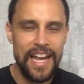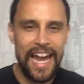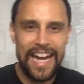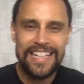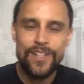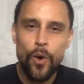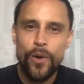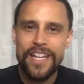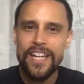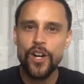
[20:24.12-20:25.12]
And
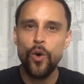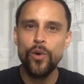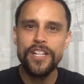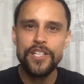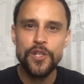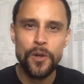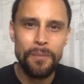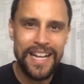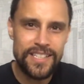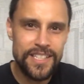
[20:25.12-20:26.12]
going according to your
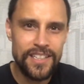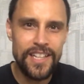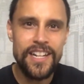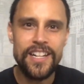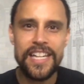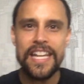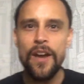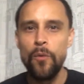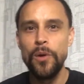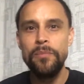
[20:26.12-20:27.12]
masculinity
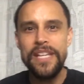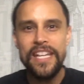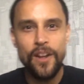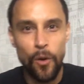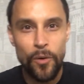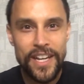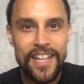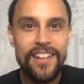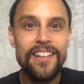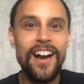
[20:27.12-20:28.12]
will be
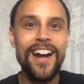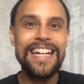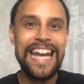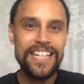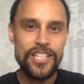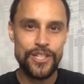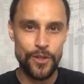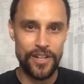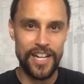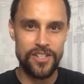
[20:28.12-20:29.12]
going against
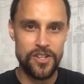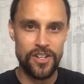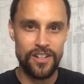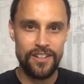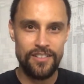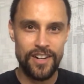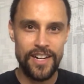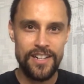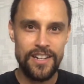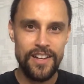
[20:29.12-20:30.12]
your nature,
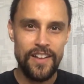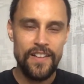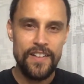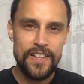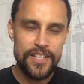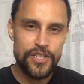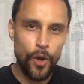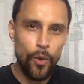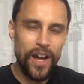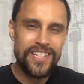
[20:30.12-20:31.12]
right?
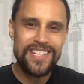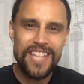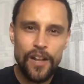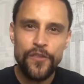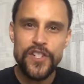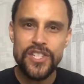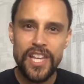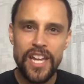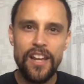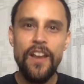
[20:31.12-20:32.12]
So a selfish
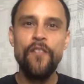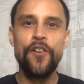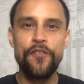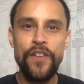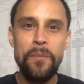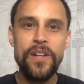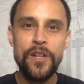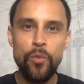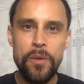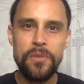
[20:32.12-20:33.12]
thing for
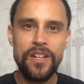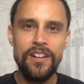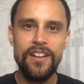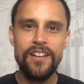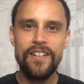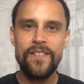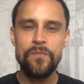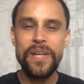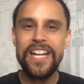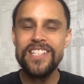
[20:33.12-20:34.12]
feminine women,
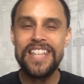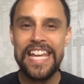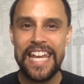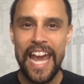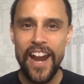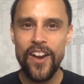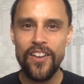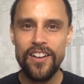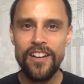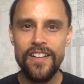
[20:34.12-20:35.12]
because they
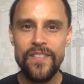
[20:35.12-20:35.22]
care,